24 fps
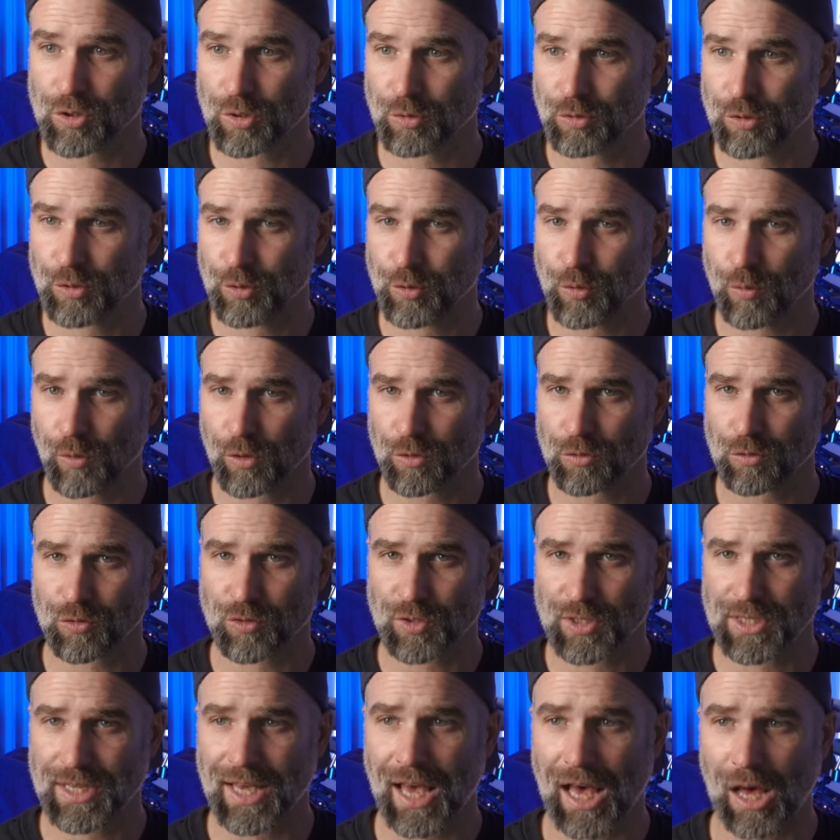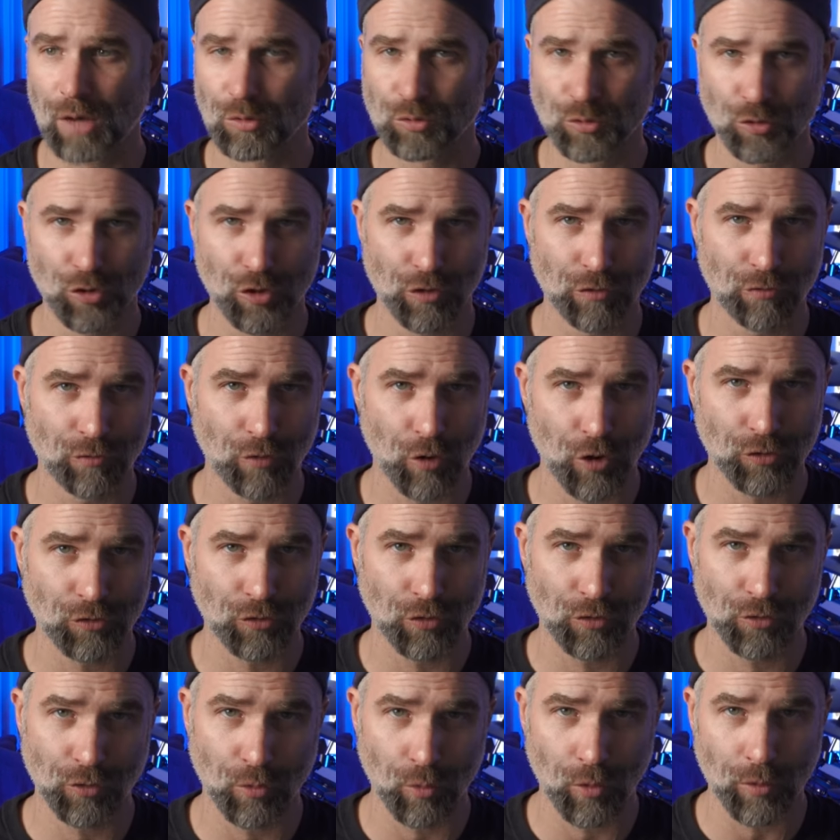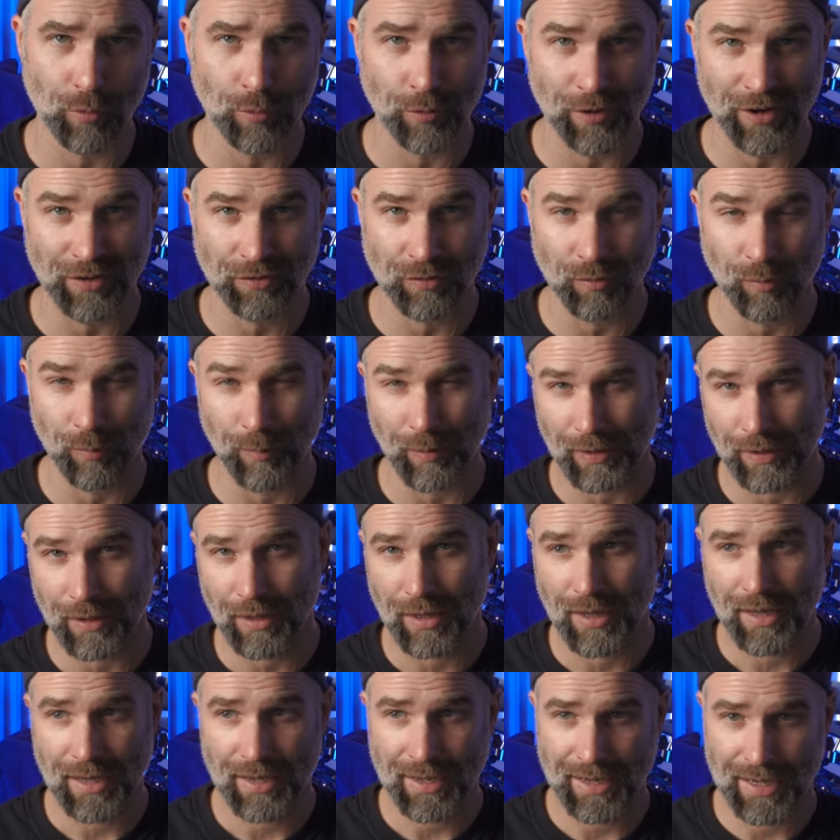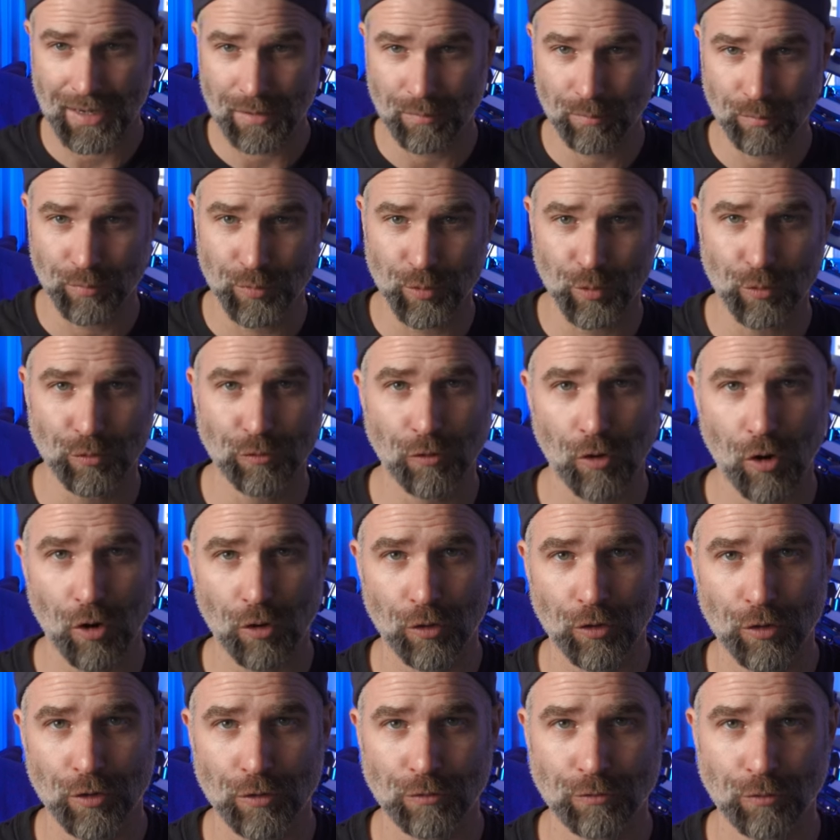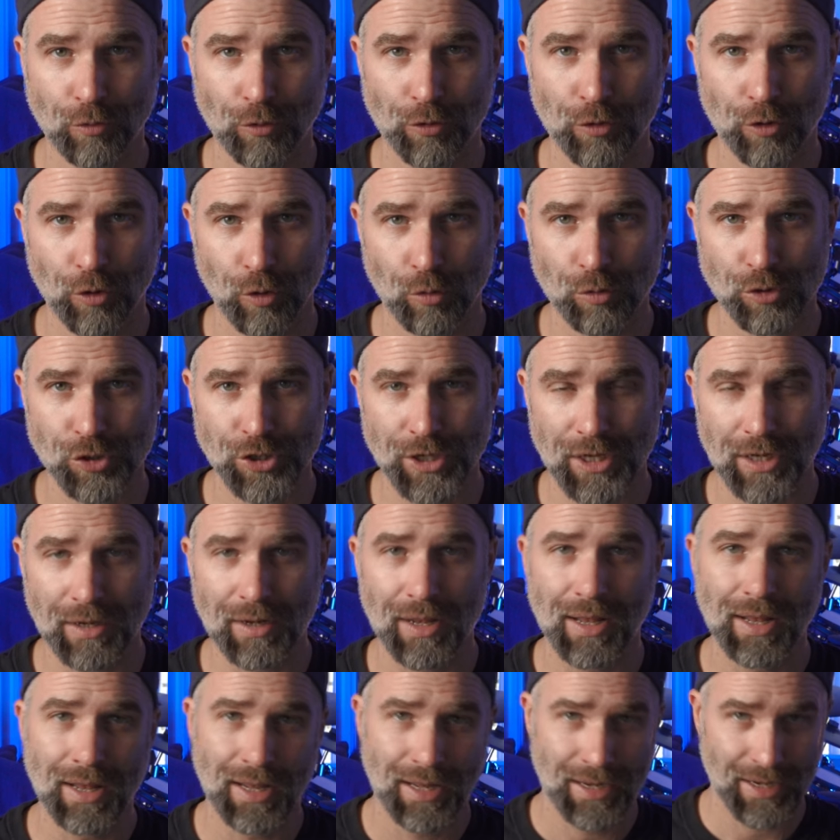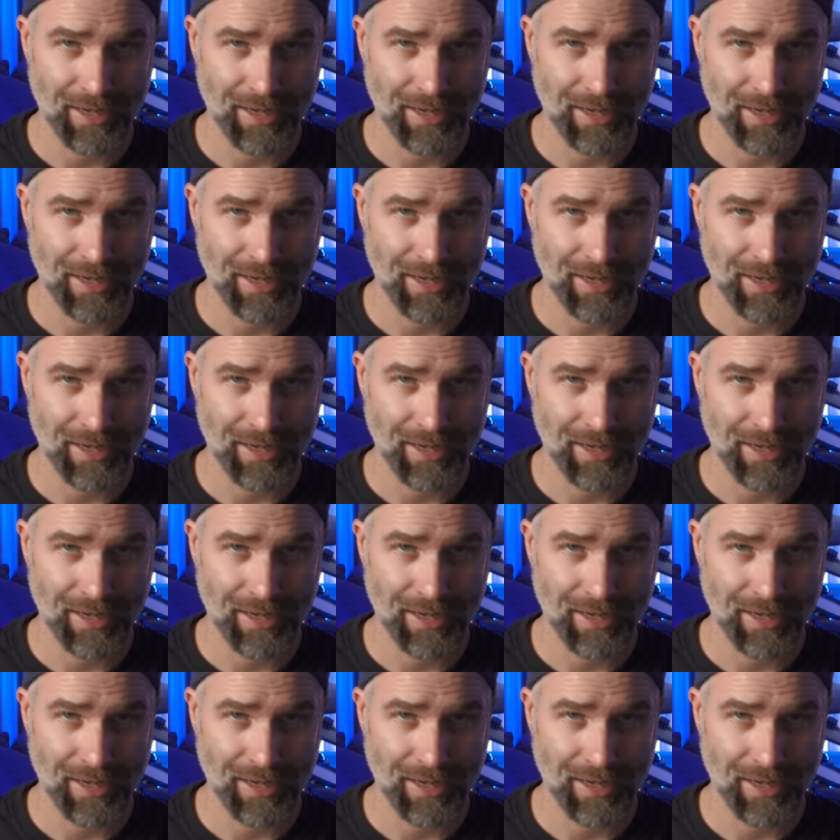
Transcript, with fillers: So do you want to see how to convert an old recipe in Brewfather for no-chill?